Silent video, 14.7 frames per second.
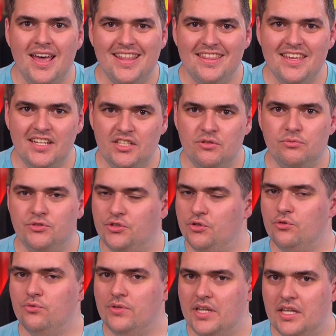then you
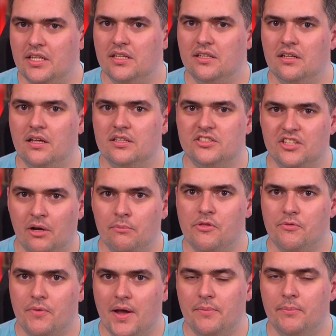do need some
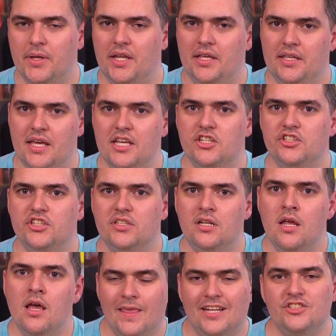threat mitigation,
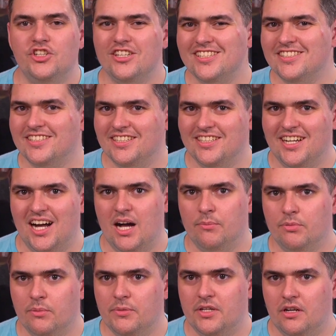and Justice can
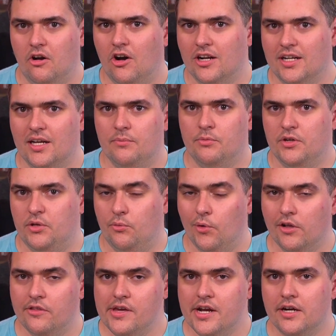complement Hawkeye pretty
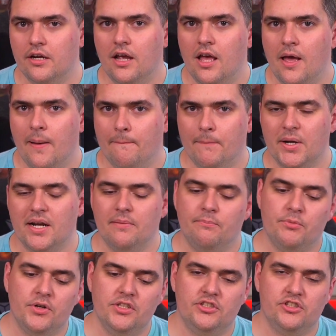well there, but I'm
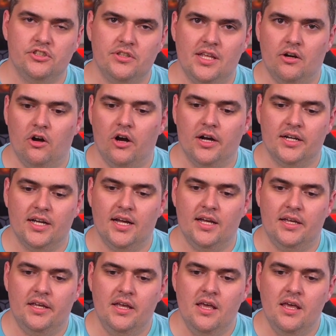pretty sure that Hawkeye,